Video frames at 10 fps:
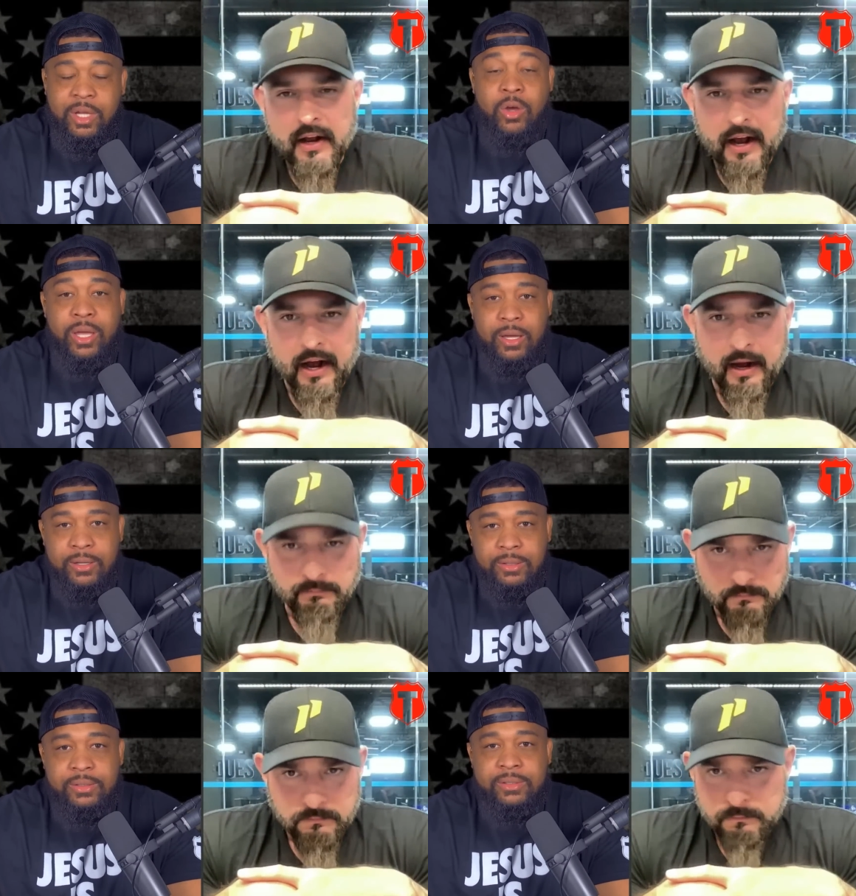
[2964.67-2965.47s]
Speaker 1: Oh, yeah. uh,
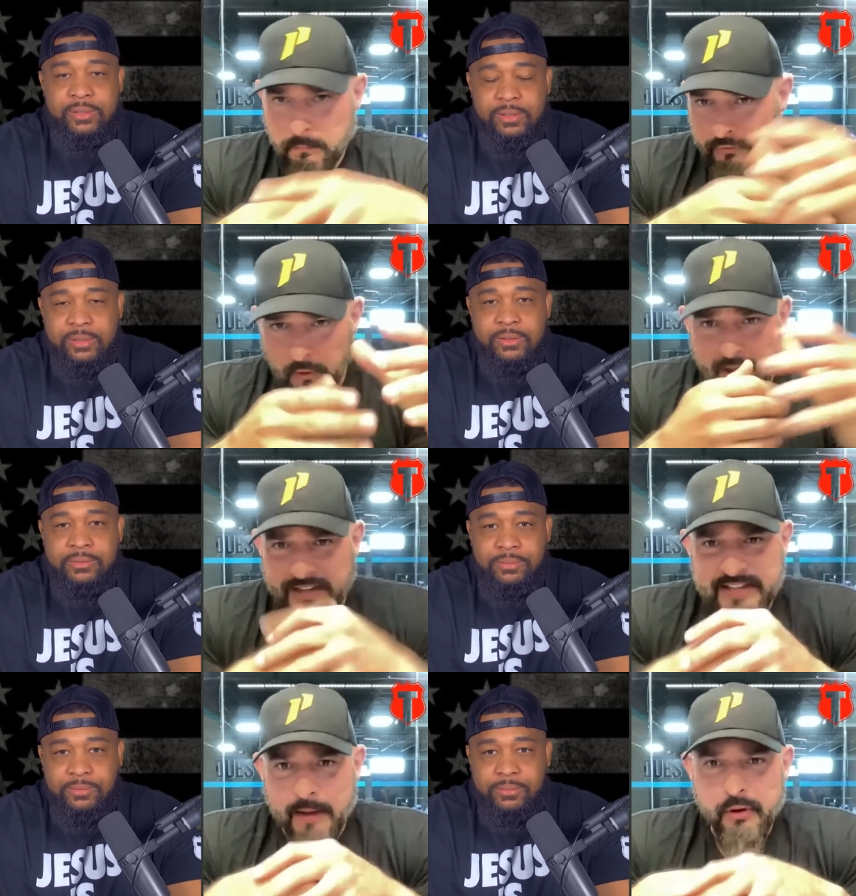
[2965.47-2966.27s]
so
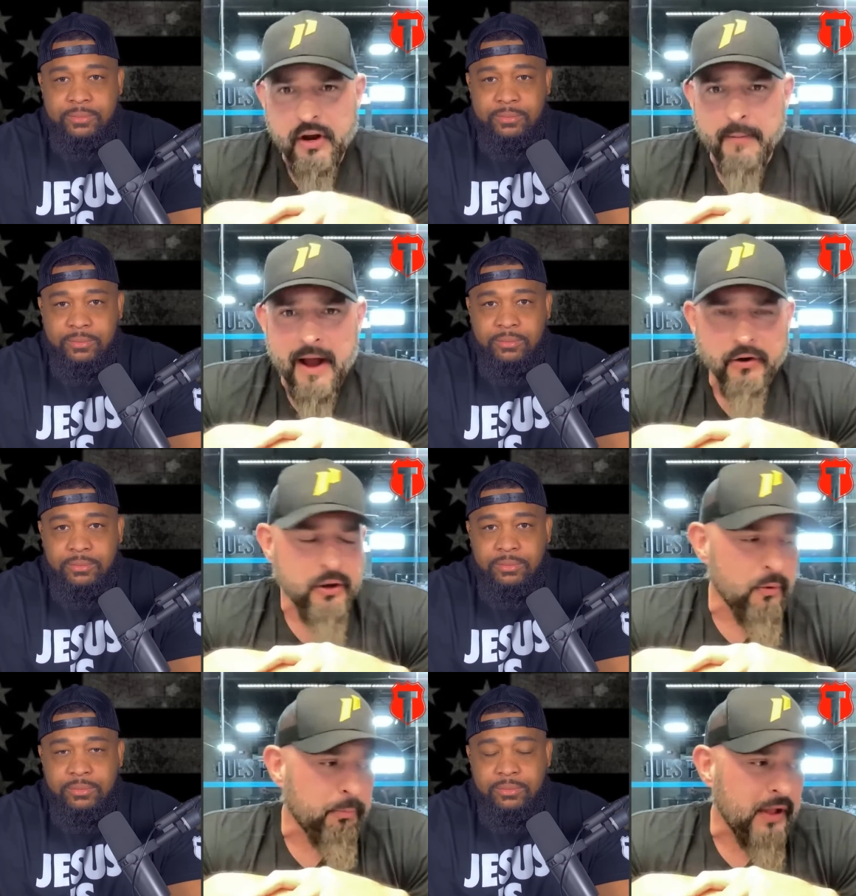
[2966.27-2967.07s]
next time you come out,
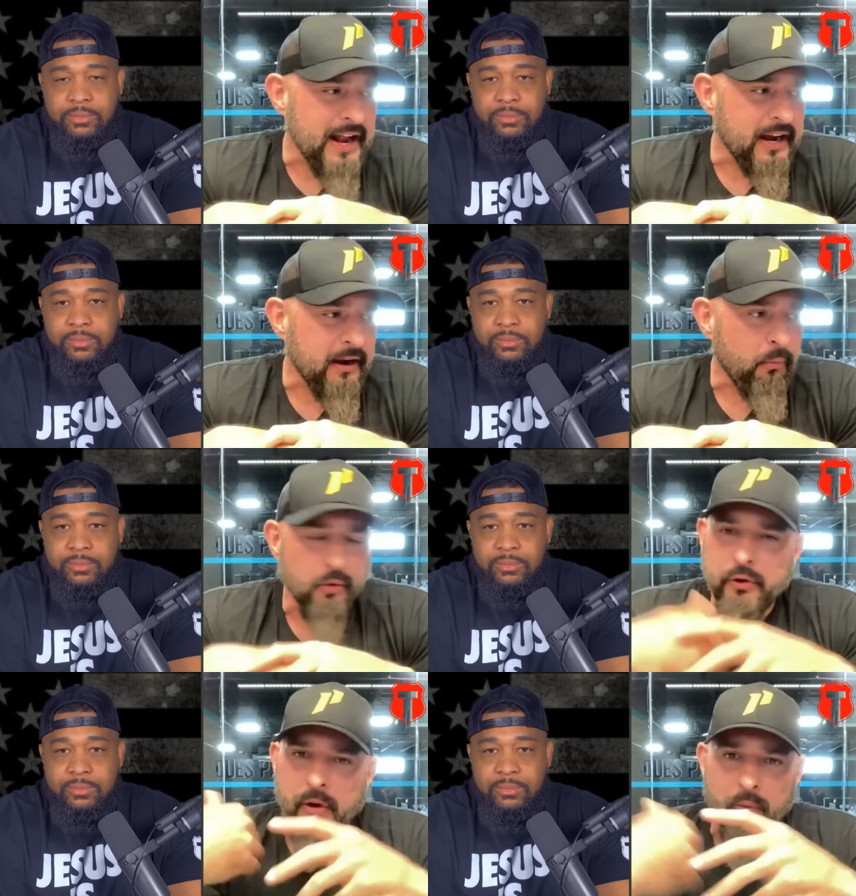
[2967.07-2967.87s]
dude, we'll plan it and
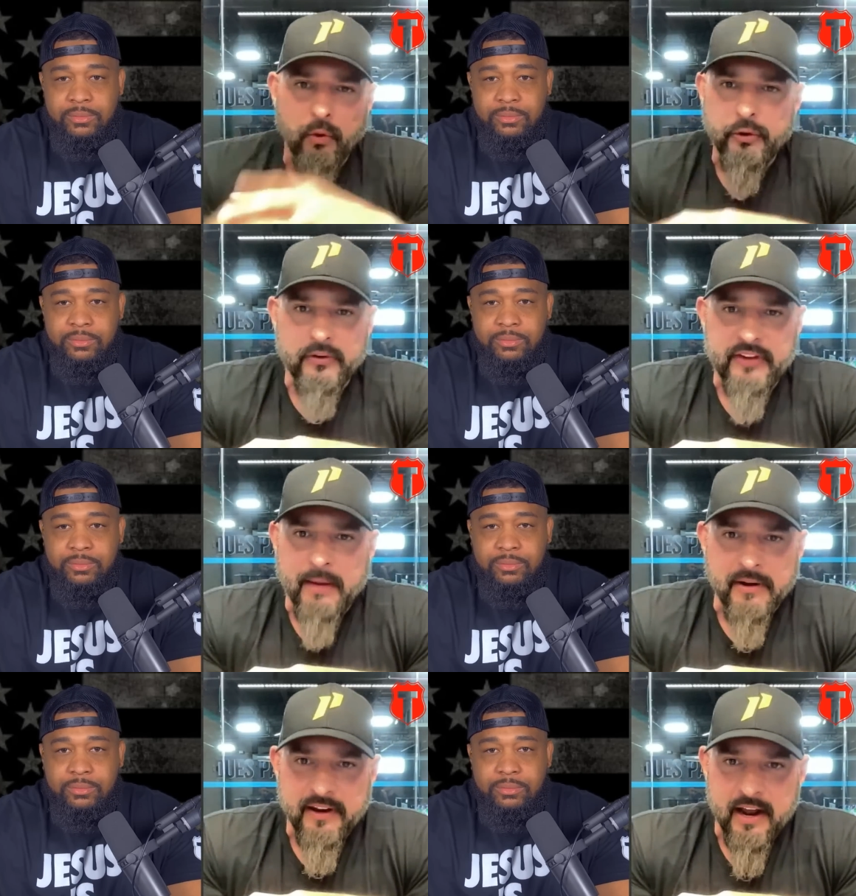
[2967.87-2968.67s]
we'll do it. We'll do a
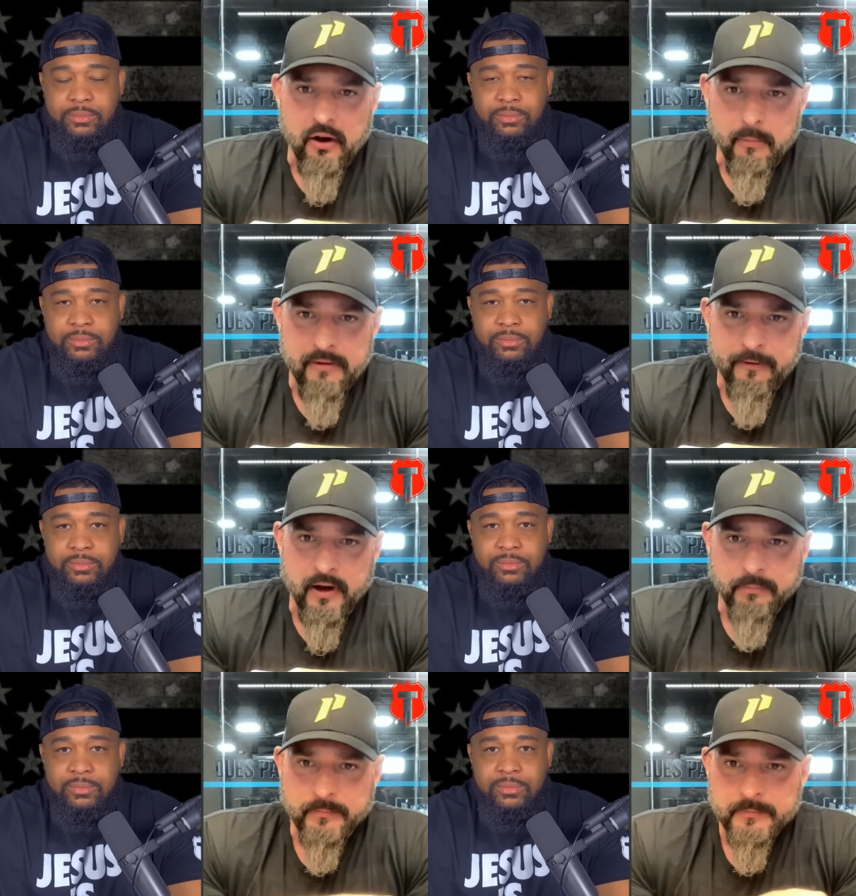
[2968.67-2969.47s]
segment together. It'd be
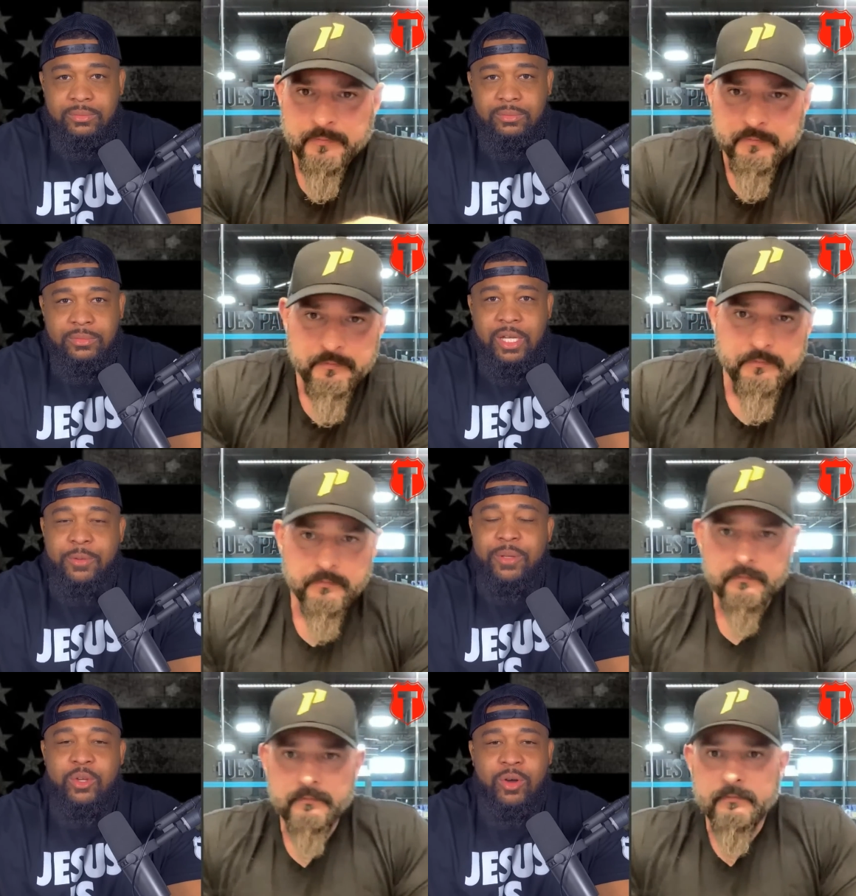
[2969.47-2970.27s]
fun.
Speaker 2: it
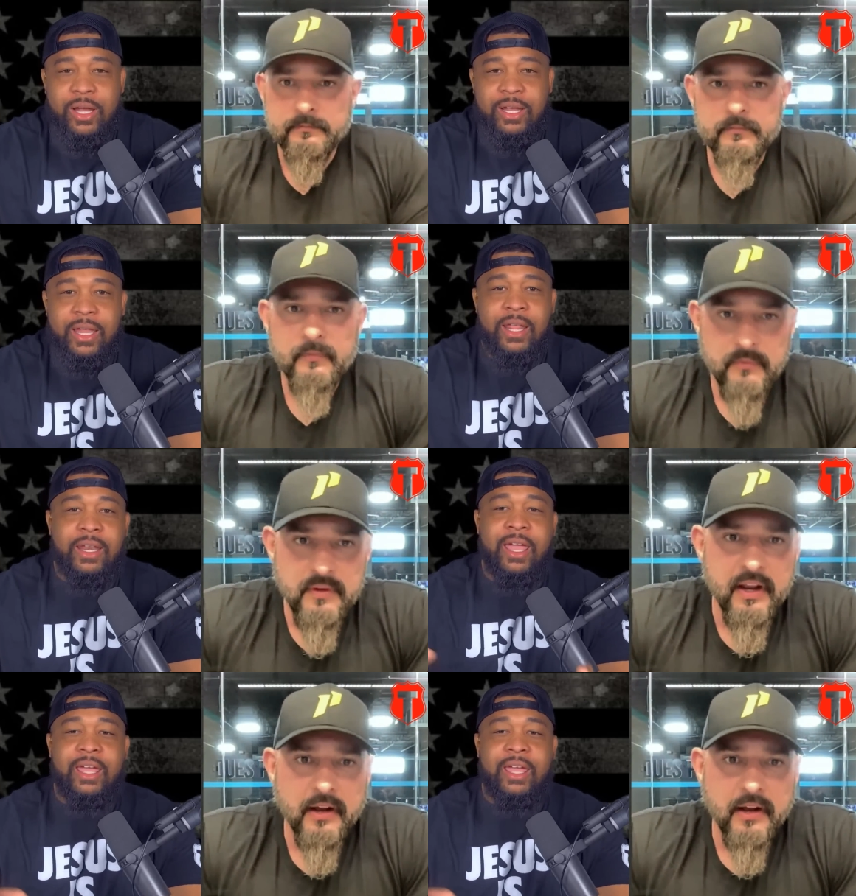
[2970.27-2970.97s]
would be great. And, and